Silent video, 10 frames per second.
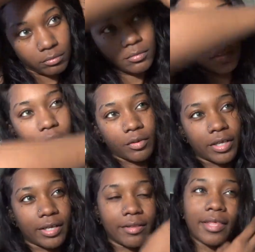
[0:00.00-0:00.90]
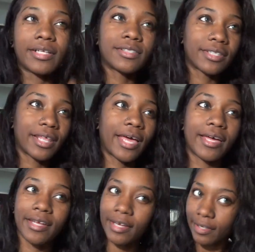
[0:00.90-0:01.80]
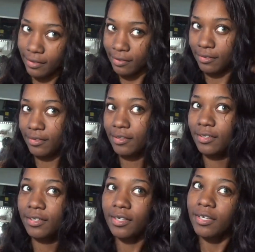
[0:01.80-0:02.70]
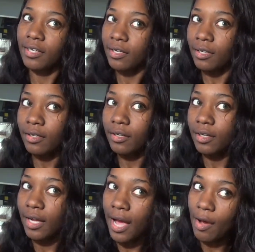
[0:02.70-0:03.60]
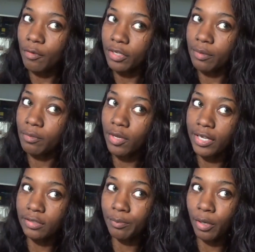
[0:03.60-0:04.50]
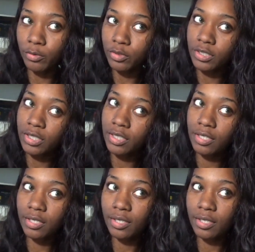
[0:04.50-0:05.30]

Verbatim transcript: so yeah, that's that and I will keep you guys posted.